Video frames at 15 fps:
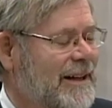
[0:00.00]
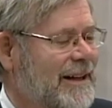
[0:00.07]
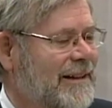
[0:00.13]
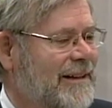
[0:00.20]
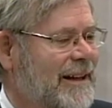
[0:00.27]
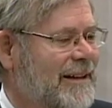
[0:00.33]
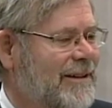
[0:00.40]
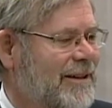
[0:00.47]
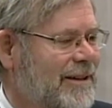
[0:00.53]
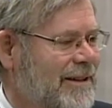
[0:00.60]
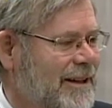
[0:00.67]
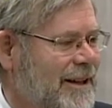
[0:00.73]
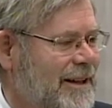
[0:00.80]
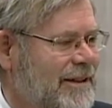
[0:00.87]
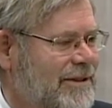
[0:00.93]
they
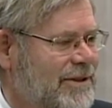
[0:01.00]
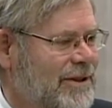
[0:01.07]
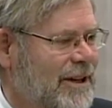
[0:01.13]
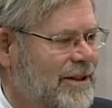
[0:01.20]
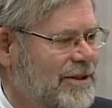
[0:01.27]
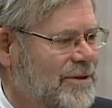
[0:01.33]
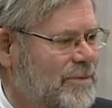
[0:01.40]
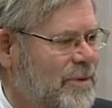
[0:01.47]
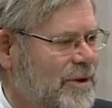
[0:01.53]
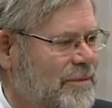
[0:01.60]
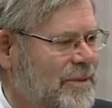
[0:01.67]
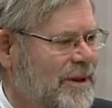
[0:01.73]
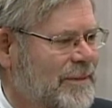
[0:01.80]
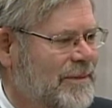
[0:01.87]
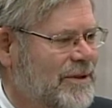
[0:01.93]
collect child support
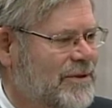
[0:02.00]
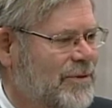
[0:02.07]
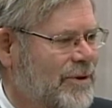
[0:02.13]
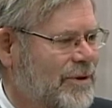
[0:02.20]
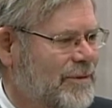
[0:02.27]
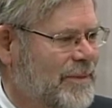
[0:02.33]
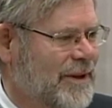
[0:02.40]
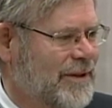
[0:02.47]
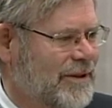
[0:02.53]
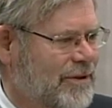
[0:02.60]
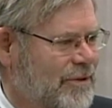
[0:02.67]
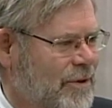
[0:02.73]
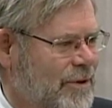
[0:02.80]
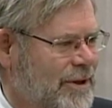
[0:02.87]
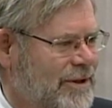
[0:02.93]
payments ordered by the
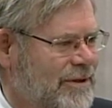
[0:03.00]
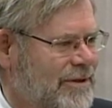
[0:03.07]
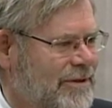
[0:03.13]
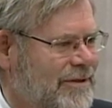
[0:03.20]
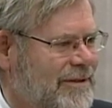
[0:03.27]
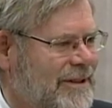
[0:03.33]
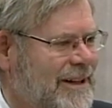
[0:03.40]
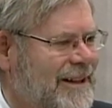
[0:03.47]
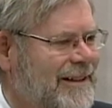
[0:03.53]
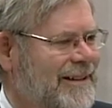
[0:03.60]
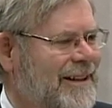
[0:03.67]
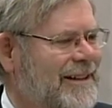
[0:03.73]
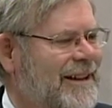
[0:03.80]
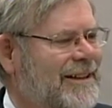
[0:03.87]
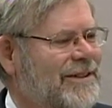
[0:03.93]
courts, and
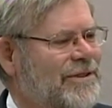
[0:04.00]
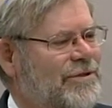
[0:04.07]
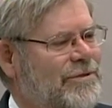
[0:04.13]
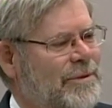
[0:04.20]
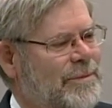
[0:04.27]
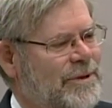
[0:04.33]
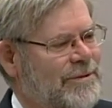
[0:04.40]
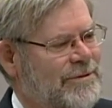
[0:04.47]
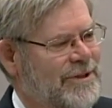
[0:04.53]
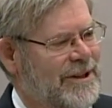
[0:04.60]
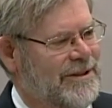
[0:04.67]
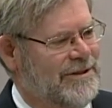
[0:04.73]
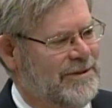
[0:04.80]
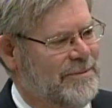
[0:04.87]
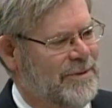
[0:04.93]
then they distribute
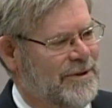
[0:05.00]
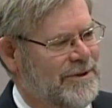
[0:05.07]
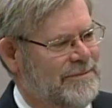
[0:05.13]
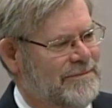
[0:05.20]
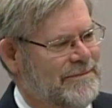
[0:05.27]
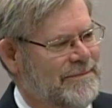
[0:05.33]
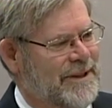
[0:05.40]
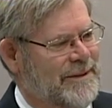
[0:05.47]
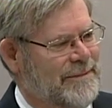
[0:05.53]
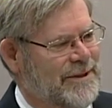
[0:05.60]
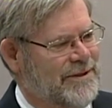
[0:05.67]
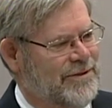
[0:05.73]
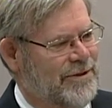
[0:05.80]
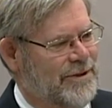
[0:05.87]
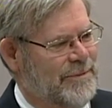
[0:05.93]
child support
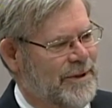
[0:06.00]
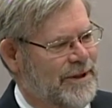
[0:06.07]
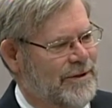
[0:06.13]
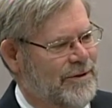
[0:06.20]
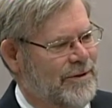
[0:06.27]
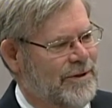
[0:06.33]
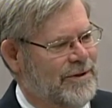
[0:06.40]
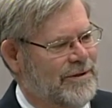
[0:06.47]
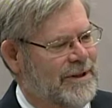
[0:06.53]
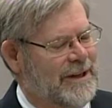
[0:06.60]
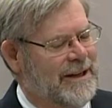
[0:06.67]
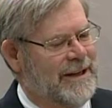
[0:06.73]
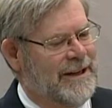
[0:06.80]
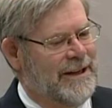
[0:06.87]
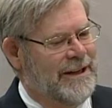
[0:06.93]
payments ordered by the courts,
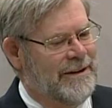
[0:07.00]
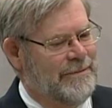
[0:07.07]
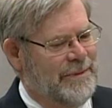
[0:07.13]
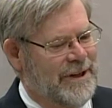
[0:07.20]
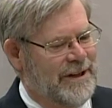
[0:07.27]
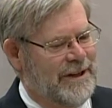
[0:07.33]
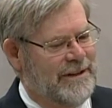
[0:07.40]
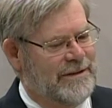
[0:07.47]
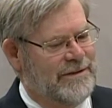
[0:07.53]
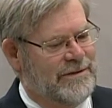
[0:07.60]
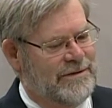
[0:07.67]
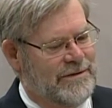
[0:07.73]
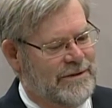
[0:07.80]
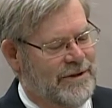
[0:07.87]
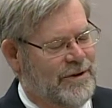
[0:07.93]

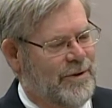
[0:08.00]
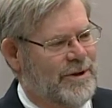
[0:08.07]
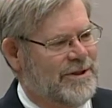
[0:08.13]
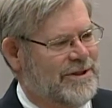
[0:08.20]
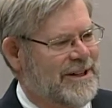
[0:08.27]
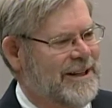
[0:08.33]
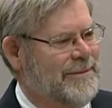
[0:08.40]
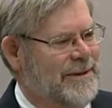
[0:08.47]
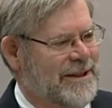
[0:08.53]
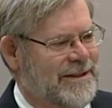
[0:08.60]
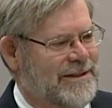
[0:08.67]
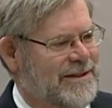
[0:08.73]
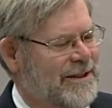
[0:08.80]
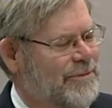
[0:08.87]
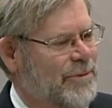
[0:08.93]
because the courts came in
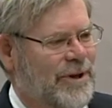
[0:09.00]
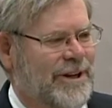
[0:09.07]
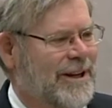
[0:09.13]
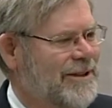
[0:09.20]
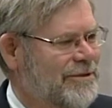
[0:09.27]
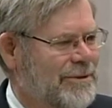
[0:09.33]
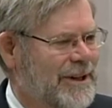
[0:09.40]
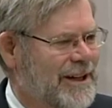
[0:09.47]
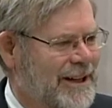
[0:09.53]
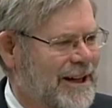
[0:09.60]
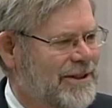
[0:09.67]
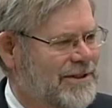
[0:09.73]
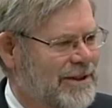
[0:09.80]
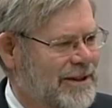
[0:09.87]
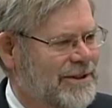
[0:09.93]
and said, we're not doing an
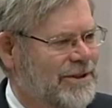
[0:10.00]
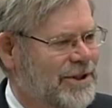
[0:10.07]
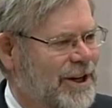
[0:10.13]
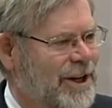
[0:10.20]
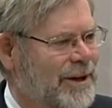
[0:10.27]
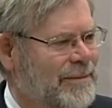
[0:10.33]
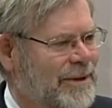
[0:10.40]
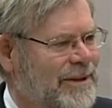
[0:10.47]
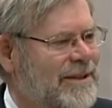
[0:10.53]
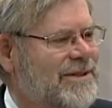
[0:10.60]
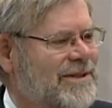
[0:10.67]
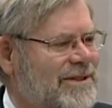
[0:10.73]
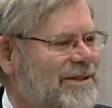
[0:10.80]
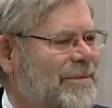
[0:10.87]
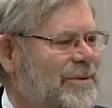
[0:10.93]
excellent job, and
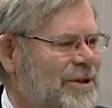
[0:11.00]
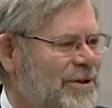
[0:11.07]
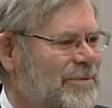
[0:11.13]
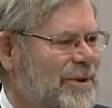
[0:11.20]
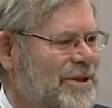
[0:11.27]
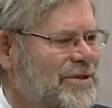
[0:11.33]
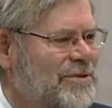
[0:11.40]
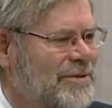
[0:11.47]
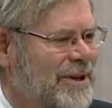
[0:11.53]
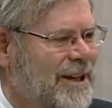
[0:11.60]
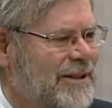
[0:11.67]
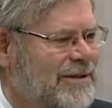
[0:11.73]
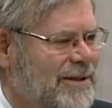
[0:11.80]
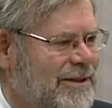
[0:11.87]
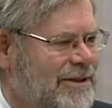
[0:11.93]
this is something you must do an
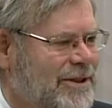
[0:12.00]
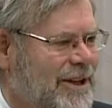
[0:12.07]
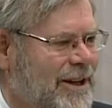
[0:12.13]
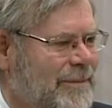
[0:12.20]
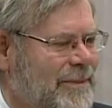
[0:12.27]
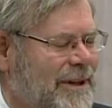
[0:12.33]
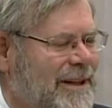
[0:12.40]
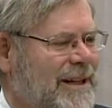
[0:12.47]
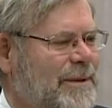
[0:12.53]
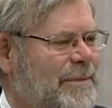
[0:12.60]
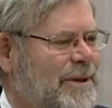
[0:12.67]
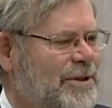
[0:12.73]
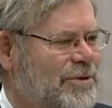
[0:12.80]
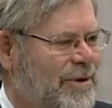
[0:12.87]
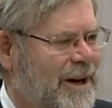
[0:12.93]
excellent job at
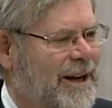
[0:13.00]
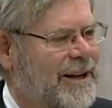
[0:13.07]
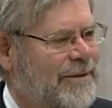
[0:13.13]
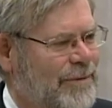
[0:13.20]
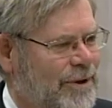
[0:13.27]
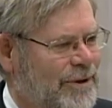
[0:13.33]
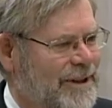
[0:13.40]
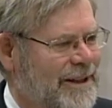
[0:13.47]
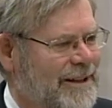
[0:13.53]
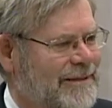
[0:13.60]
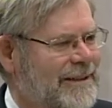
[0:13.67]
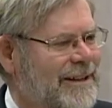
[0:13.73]
keeping track of all that.